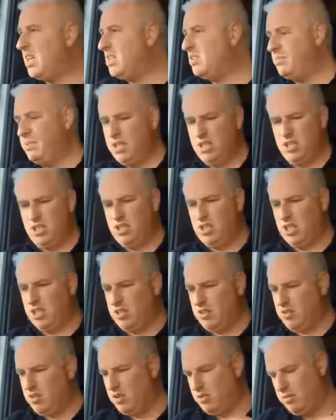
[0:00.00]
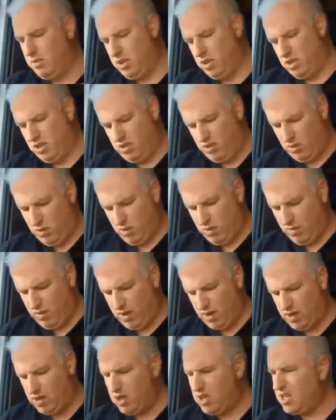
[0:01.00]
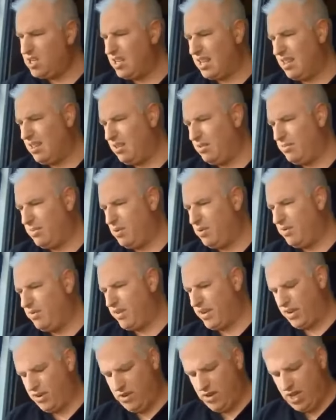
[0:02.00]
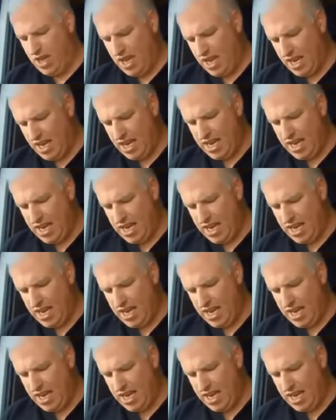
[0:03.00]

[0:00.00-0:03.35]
That's me just on the drop. Just took over just a little bit over an hour.